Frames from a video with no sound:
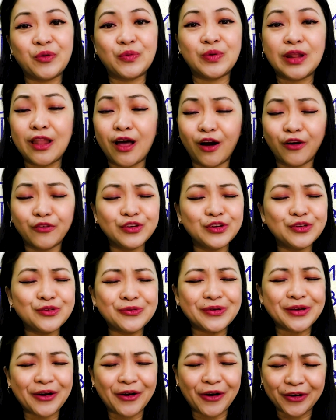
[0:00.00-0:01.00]
We love You,
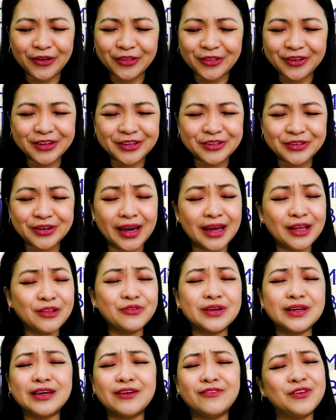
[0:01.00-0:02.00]
we honor You,
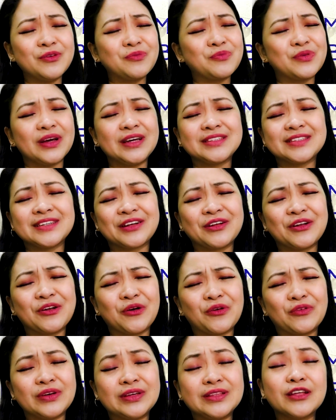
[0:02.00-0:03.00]
and we give You praise and
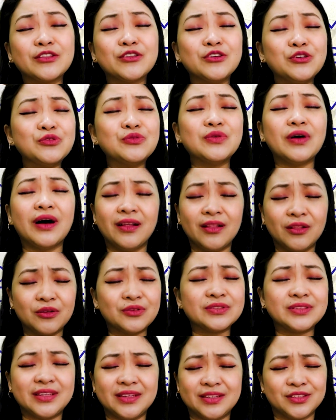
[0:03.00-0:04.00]
glory that You
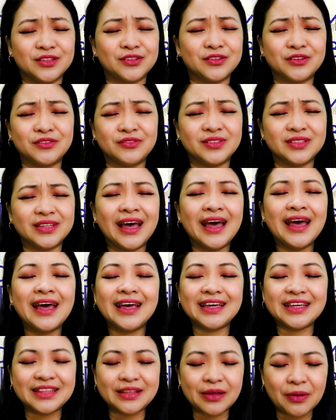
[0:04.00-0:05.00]
alone deserves.
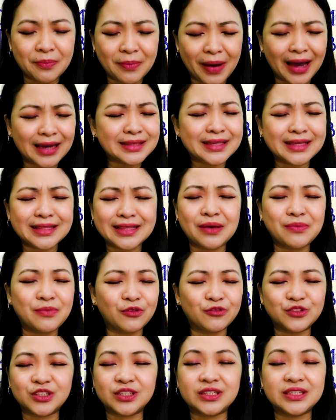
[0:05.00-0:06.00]
In the mighty name
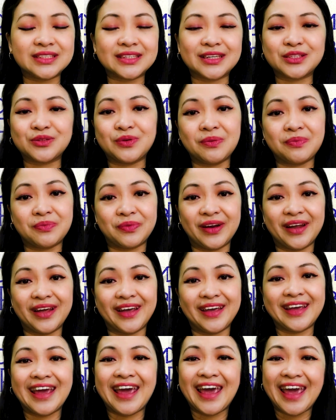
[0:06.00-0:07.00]
of Jesus we
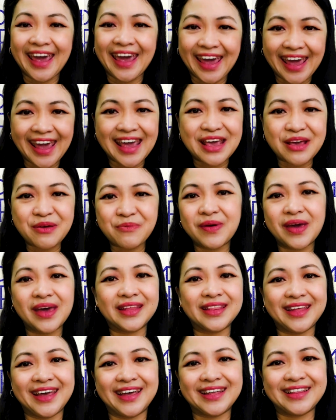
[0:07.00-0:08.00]
pray.
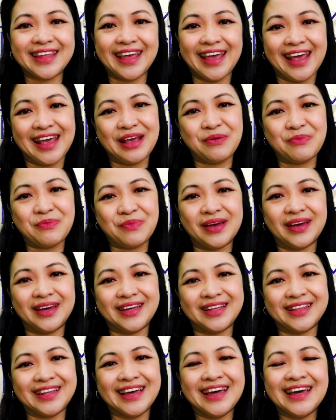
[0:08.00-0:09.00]
Amen and
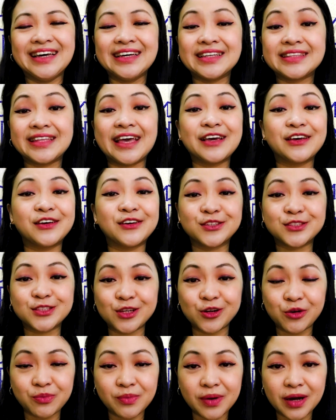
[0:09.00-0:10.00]
amen. Thank you
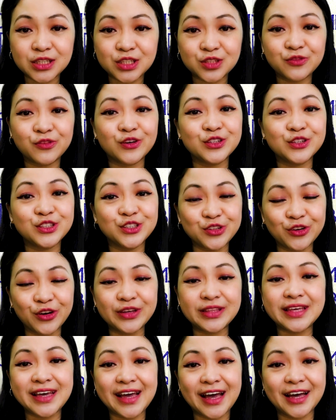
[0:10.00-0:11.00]
so much for
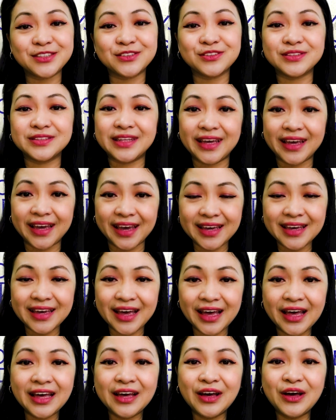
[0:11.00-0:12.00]
joining us today.
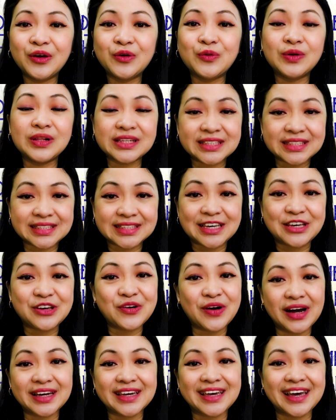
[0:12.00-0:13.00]
We'll see
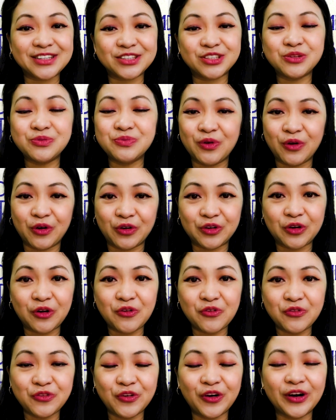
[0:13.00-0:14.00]
you again
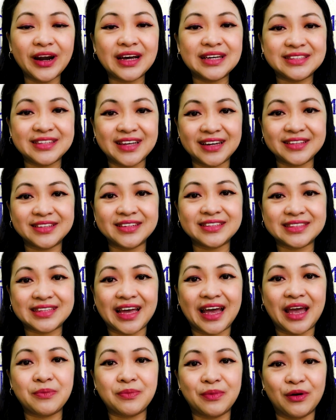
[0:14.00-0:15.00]
tomorrow for another
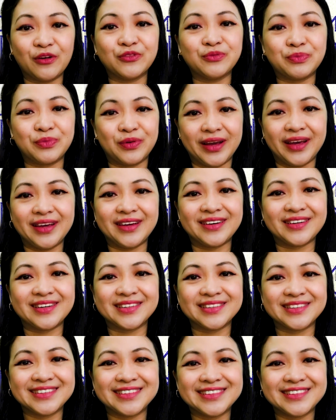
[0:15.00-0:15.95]
time of prayer.